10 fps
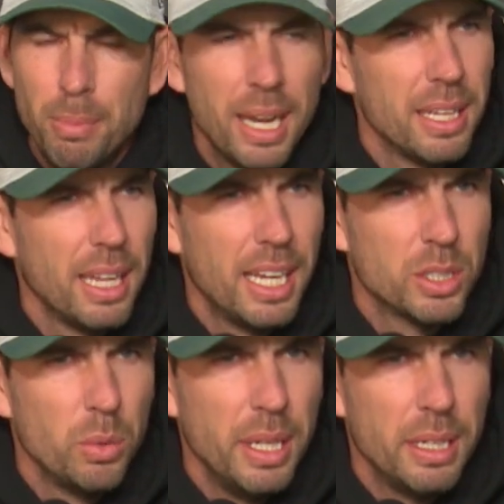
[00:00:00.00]
back at
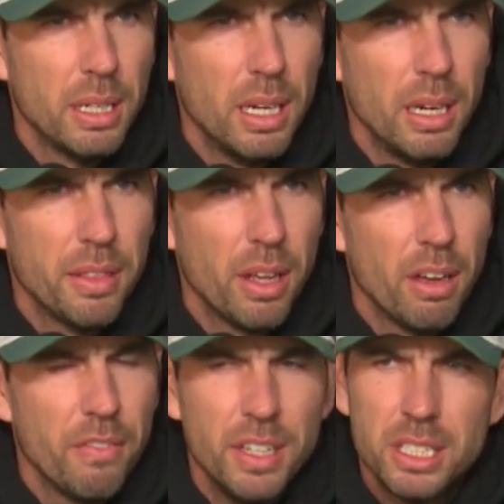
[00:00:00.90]
last week, I thought
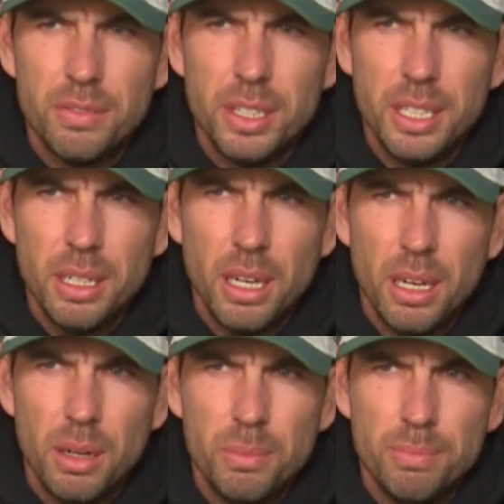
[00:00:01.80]
offensively
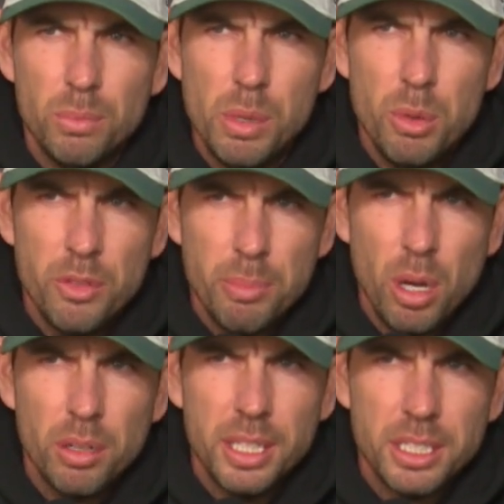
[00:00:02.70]
we moved the
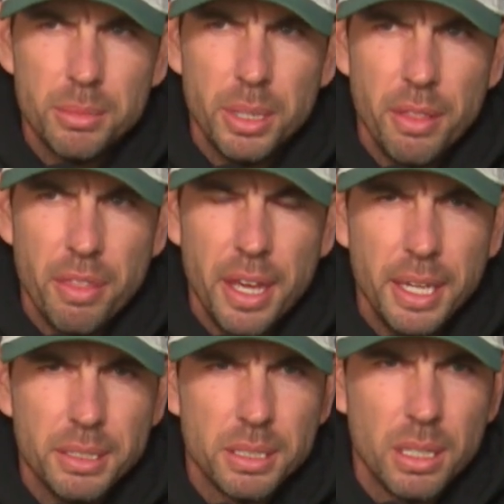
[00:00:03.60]
ball, did some good
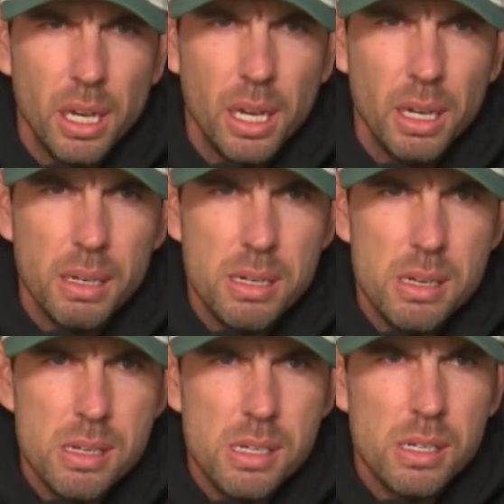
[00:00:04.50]
things,
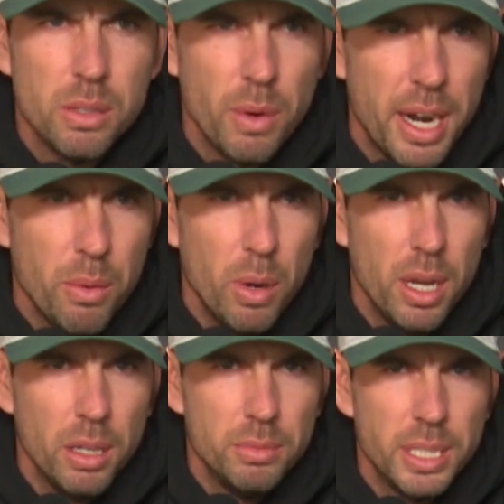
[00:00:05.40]
ran it
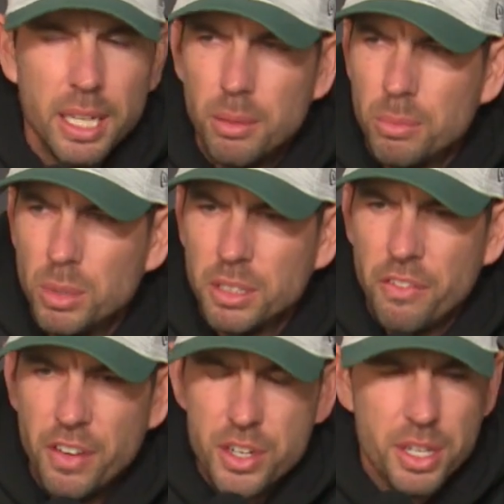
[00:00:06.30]
well. Jalen was
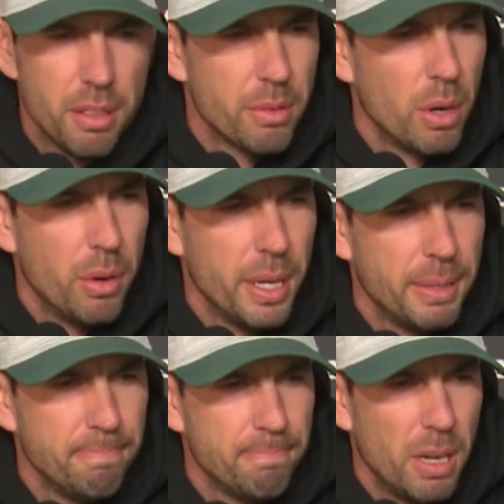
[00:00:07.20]
efficient throwing
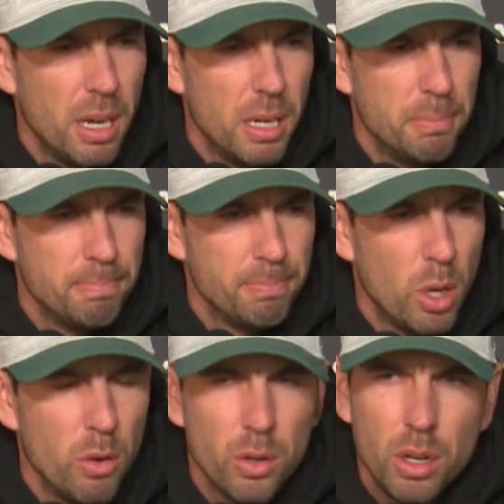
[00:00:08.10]
it.
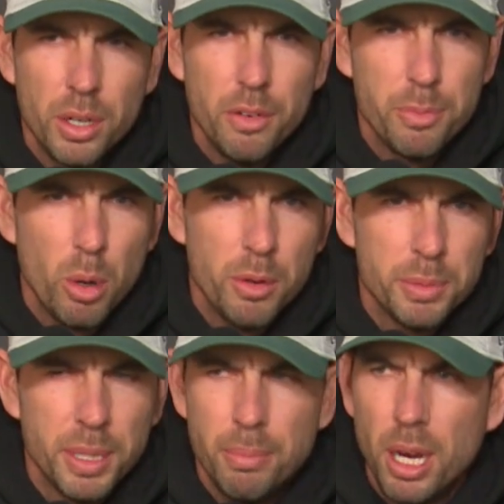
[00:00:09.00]
Overall, good performance,
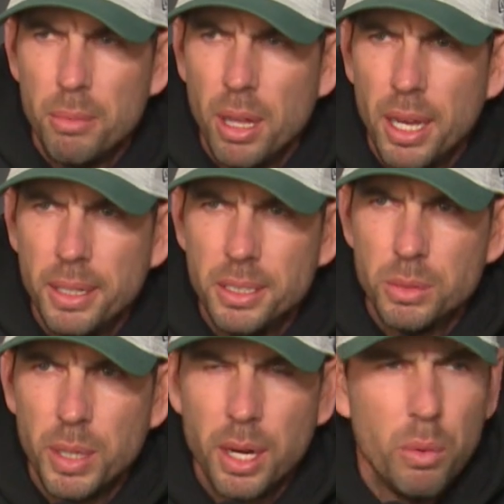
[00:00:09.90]
but the bottom line
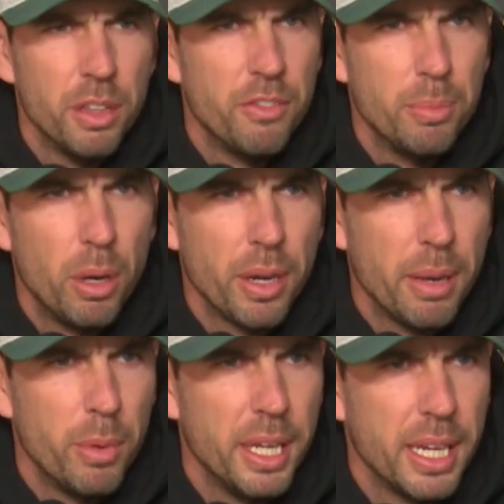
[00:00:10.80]
is we got to win the football
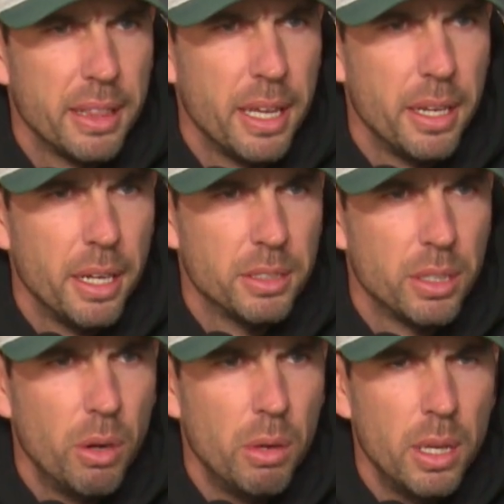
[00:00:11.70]
game. We didn't get that done.
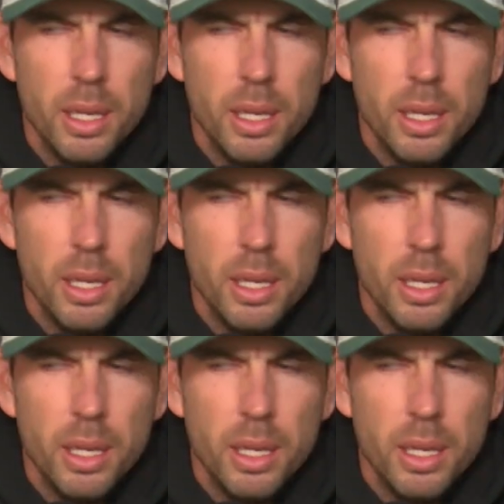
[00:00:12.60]
So